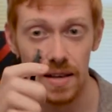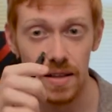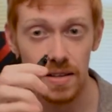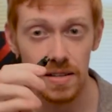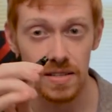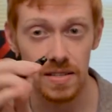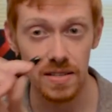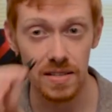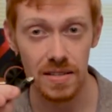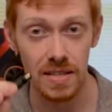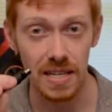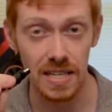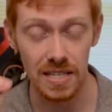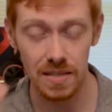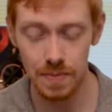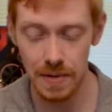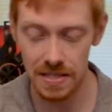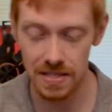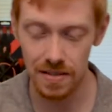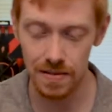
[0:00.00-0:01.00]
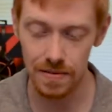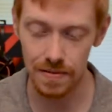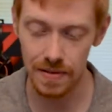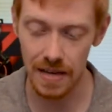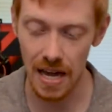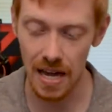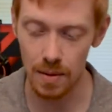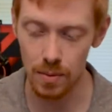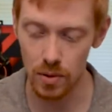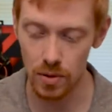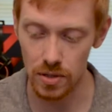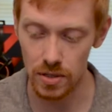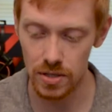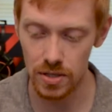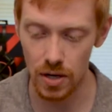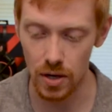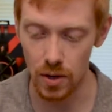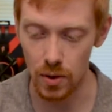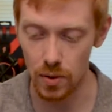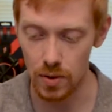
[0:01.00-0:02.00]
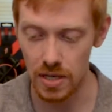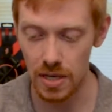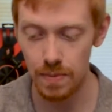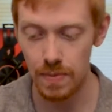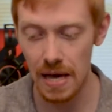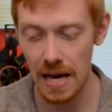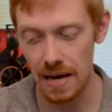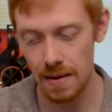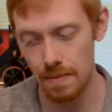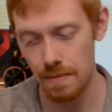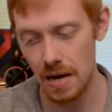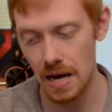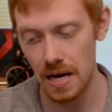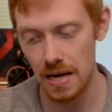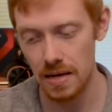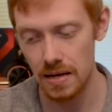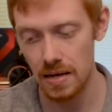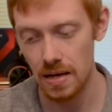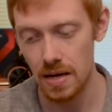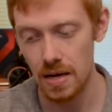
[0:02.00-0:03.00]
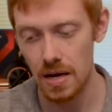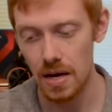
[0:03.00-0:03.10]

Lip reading: This is an expensive cable, so keep that in mind.